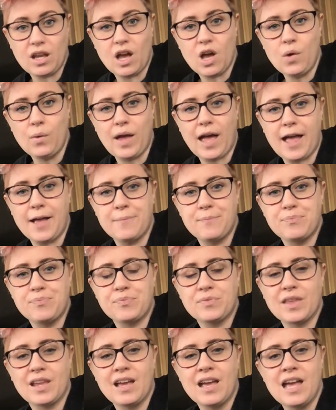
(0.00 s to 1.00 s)
Okay.
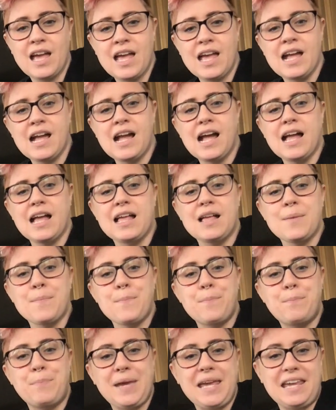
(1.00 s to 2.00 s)

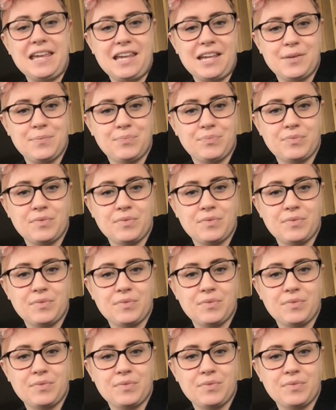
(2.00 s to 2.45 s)
B.